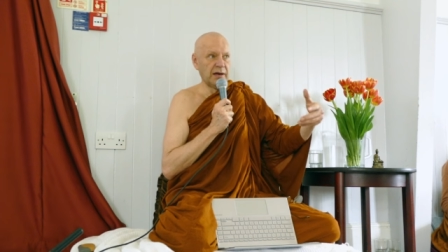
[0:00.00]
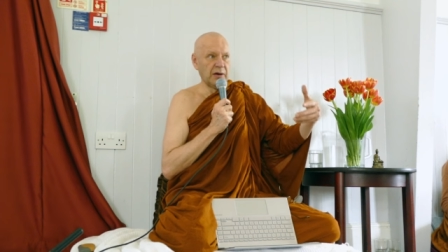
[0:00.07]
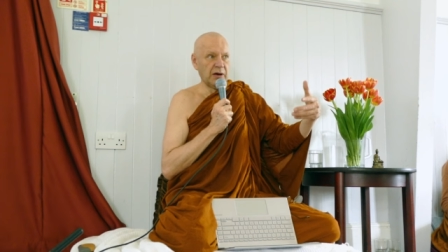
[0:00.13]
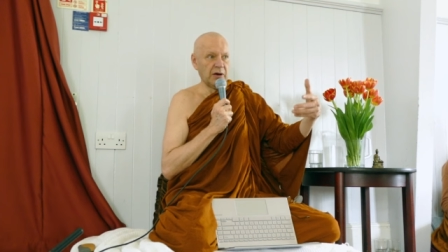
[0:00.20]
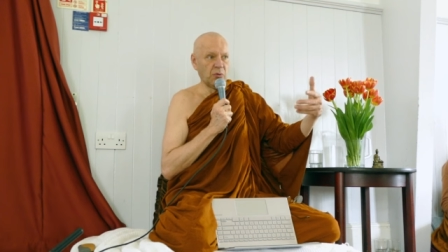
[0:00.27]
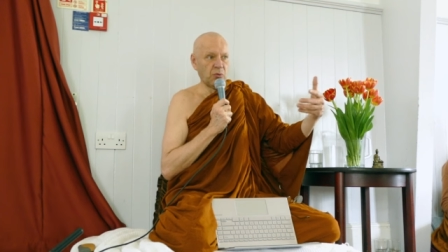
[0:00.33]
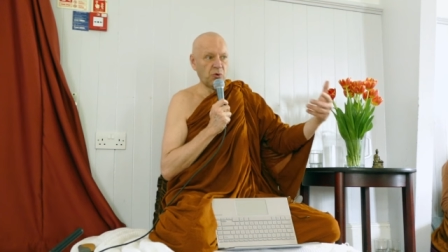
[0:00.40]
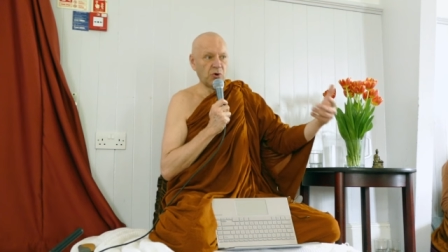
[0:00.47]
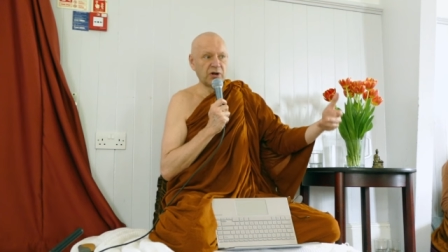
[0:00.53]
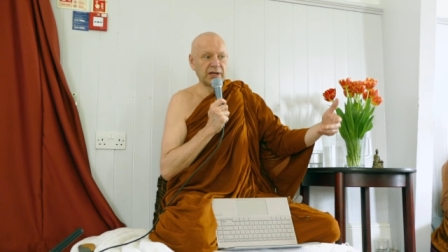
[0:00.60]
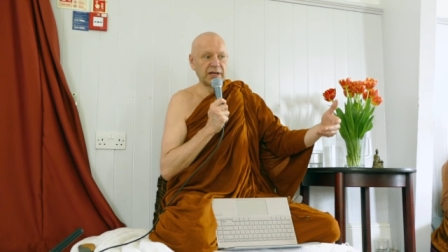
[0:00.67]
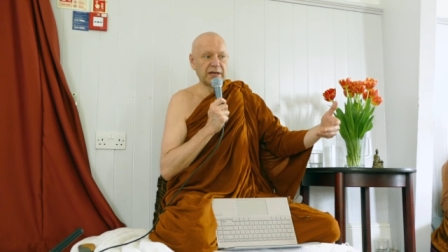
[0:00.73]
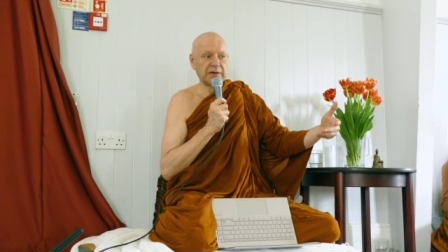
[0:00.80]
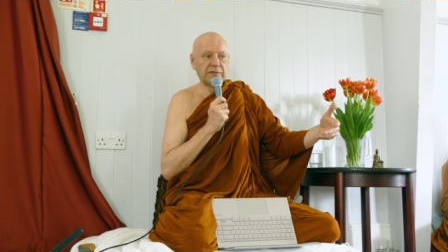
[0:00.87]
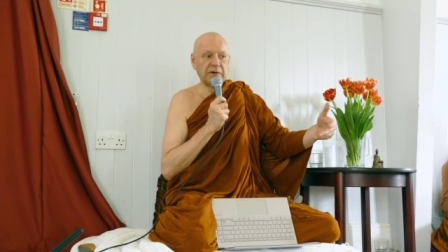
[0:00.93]

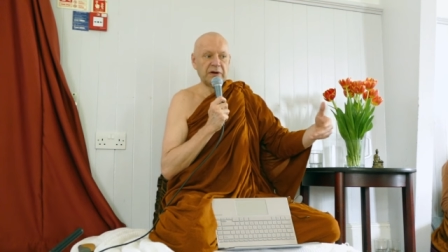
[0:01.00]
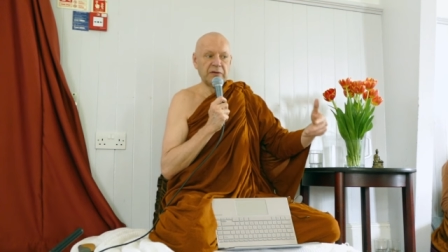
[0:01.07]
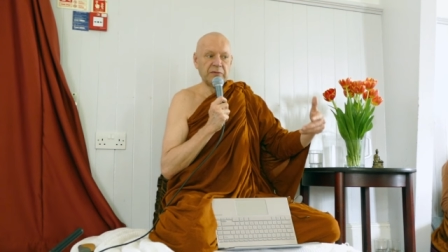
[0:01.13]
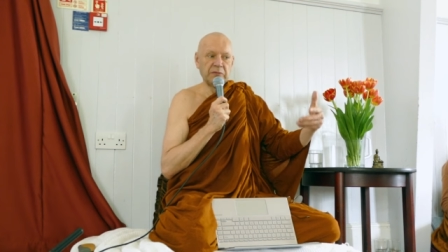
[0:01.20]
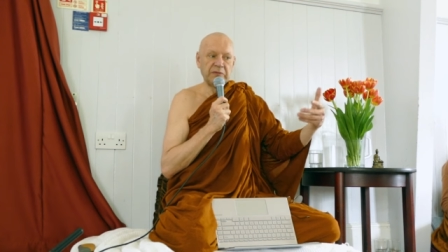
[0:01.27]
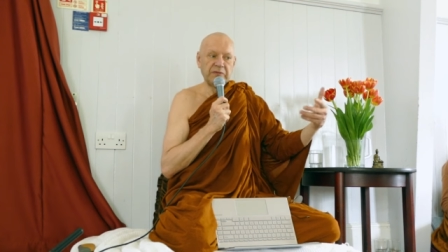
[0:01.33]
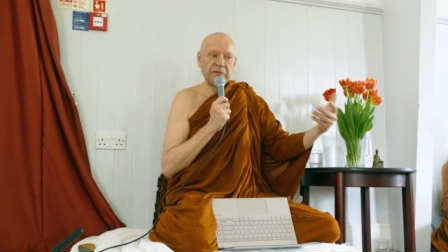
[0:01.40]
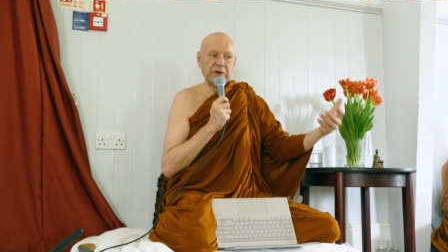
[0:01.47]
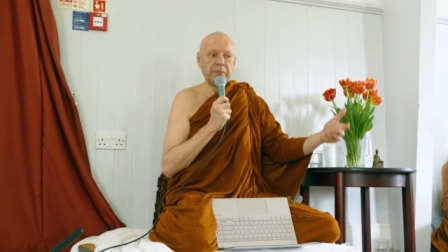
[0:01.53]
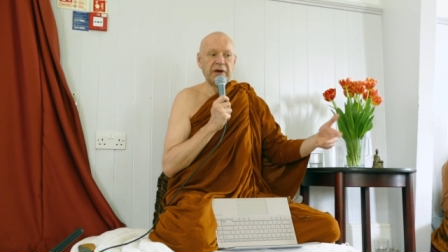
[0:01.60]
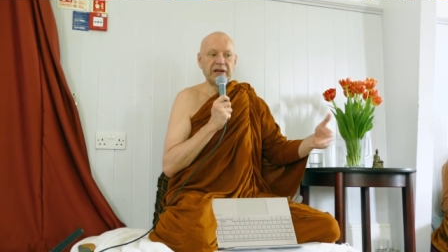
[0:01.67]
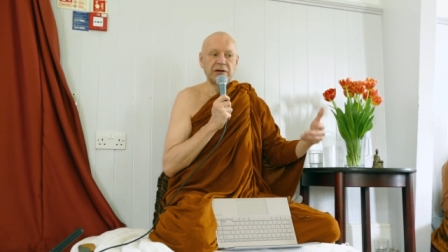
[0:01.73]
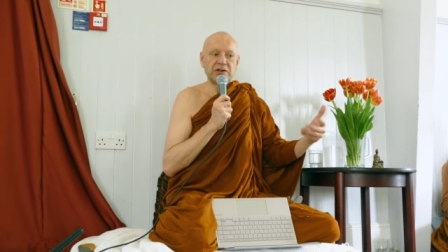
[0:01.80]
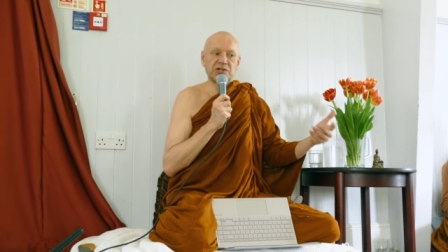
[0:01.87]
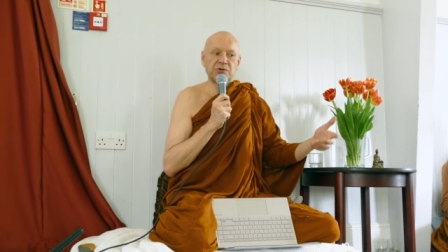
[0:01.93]
working uh,
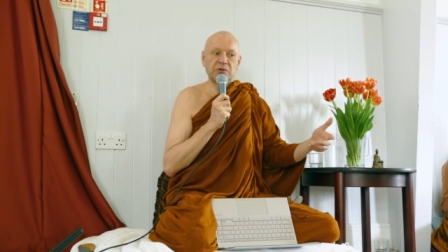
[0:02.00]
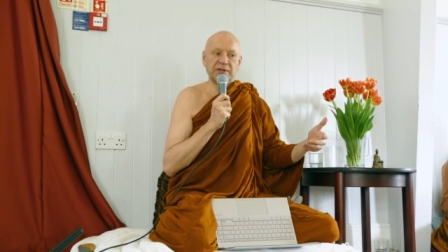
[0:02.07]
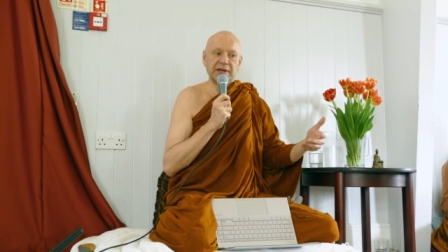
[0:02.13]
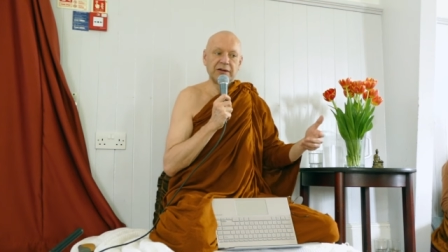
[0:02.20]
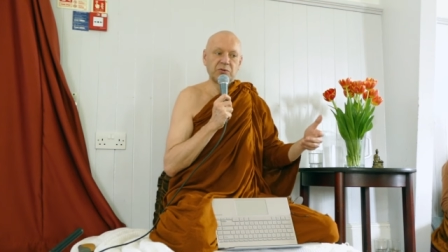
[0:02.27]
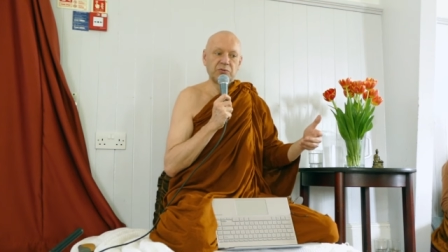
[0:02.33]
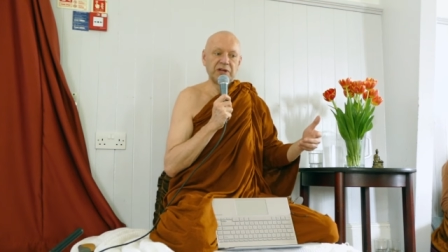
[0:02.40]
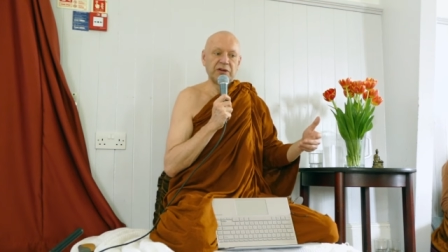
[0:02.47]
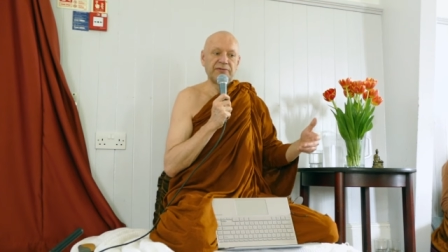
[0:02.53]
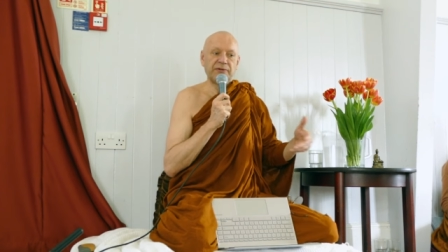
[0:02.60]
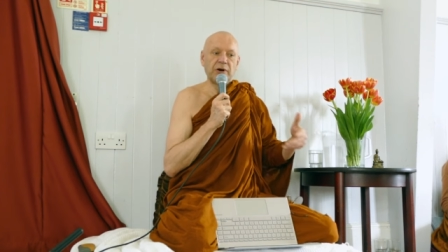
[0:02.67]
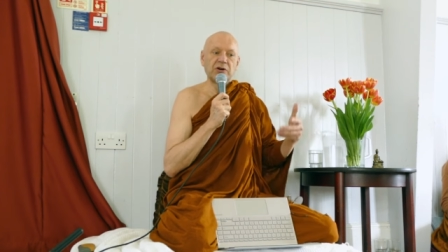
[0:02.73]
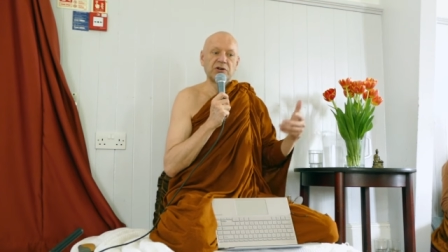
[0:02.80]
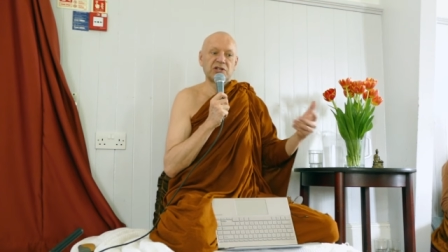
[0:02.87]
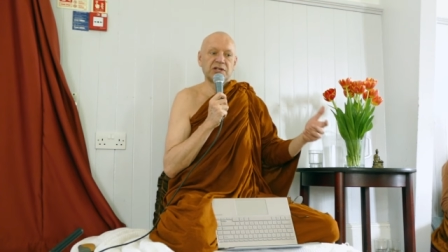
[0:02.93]
making sure that we
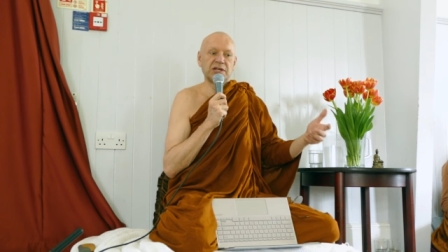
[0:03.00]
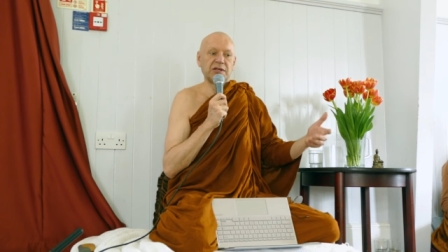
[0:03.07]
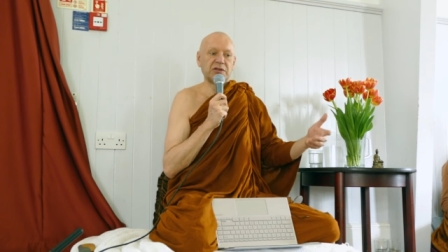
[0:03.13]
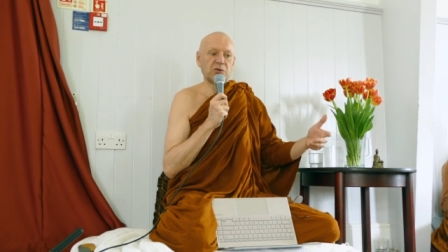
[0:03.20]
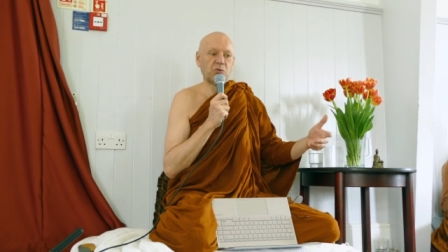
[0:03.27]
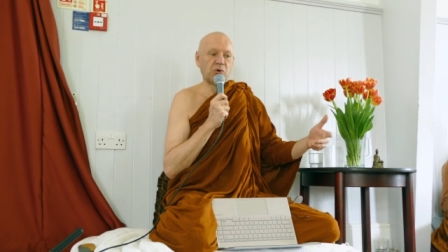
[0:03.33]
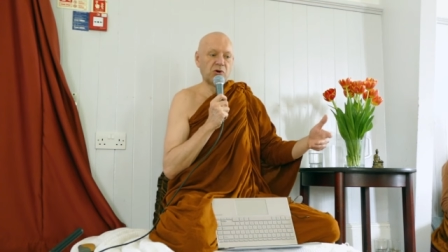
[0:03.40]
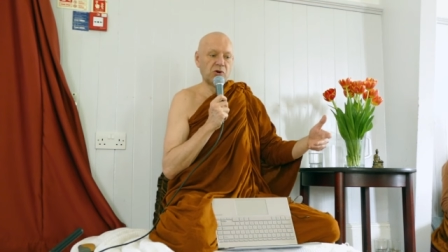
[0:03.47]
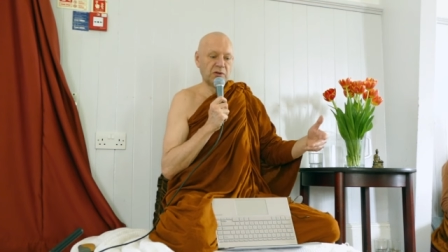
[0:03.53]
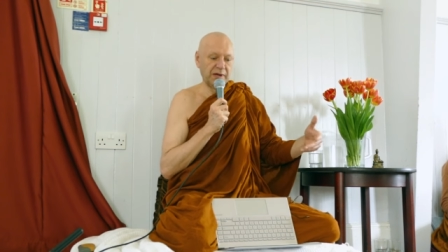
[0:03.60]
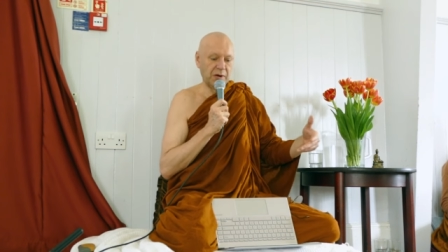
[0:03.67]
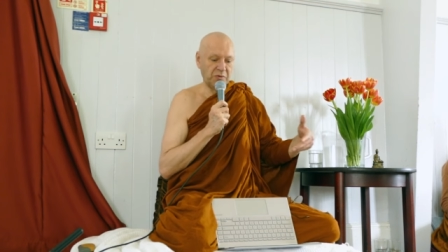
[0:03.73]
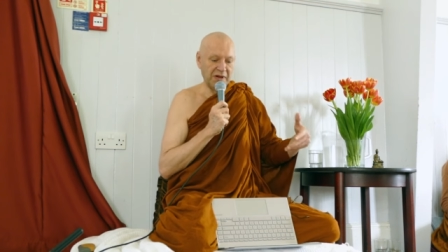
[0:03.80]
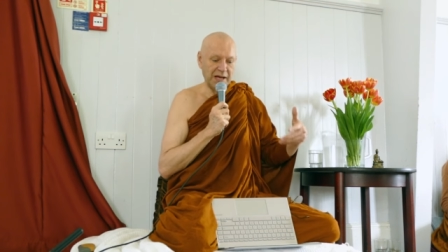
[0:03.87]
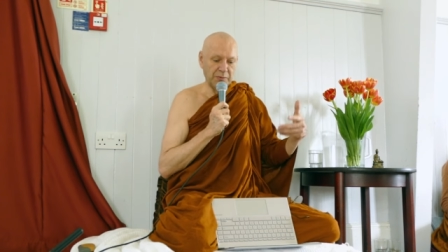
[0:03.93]
function in the world
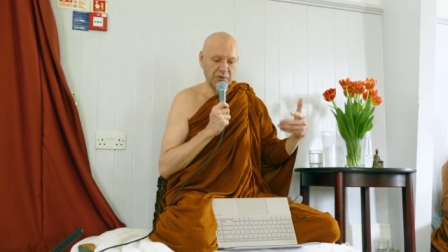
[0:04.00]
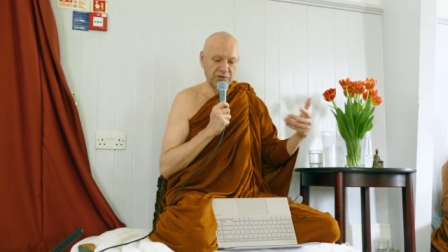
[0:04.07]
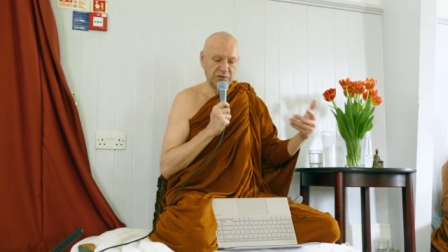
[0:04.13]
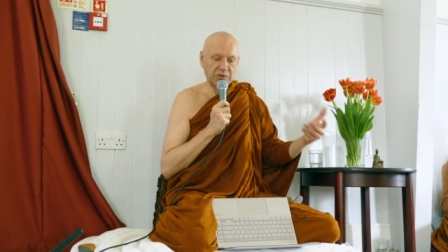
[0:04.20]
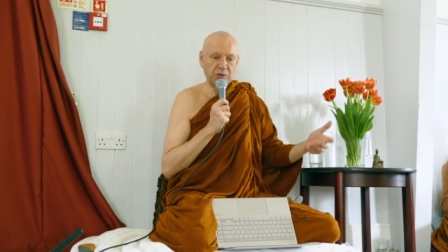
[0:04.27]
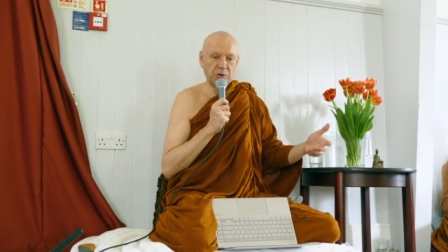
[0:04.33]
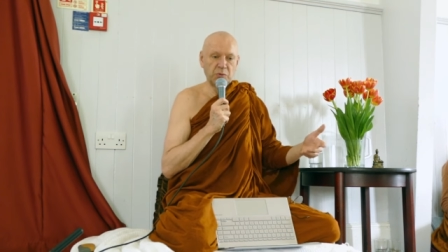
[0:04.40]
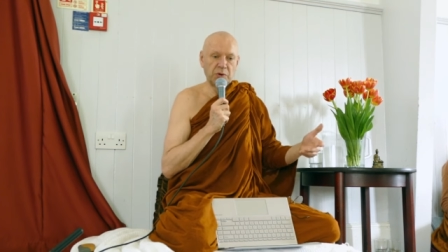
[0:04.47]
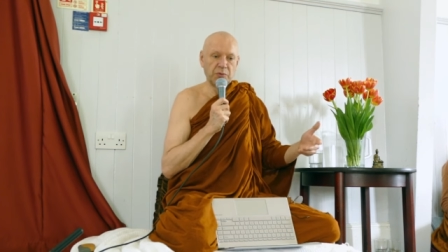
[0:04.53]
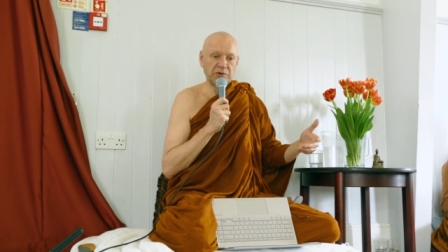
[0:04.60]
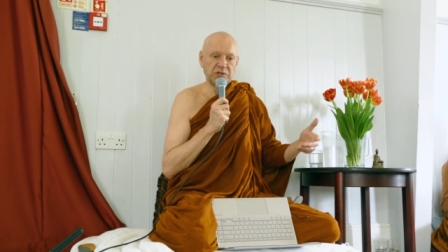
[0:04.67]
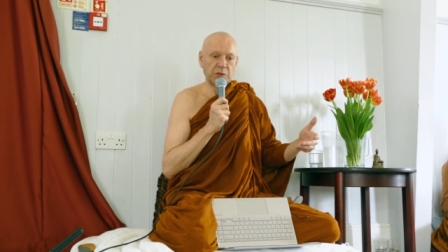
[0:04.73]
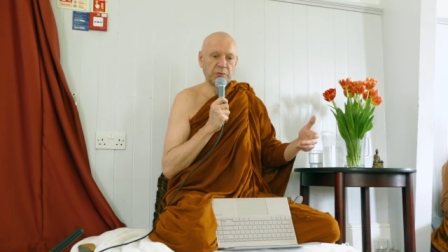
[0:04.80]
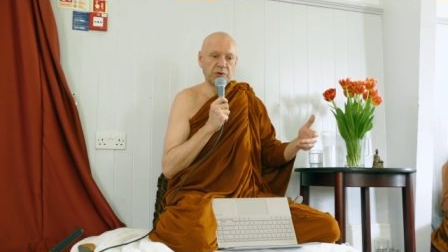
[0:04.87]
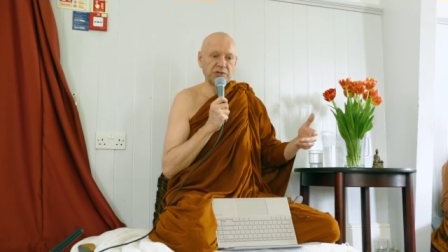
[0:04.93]
and we're able to do what we're
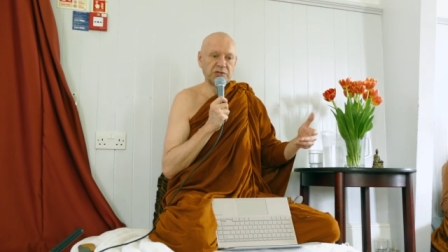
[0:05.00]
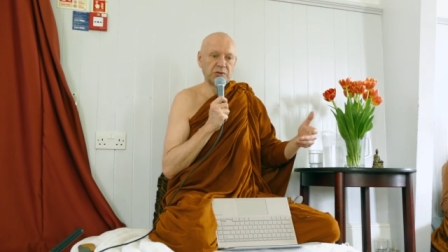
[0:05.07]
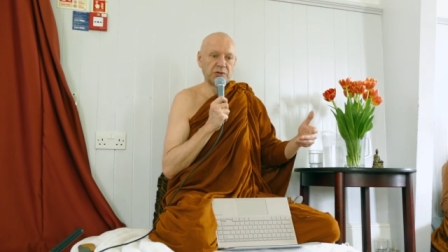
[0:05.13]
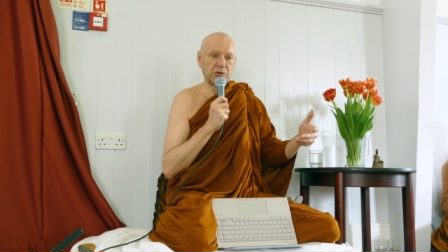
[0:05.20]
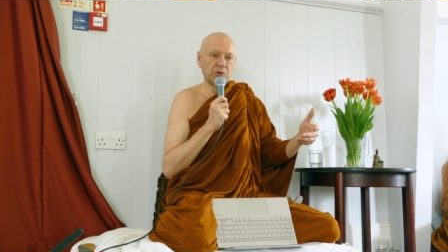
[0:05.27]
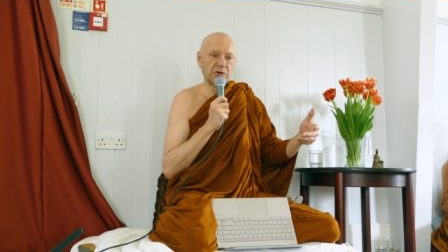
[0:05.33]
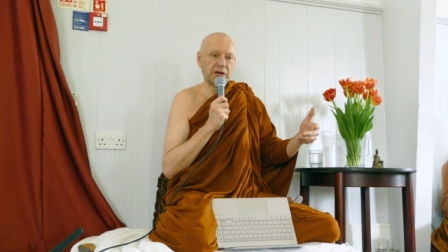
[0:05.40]
supposed to do.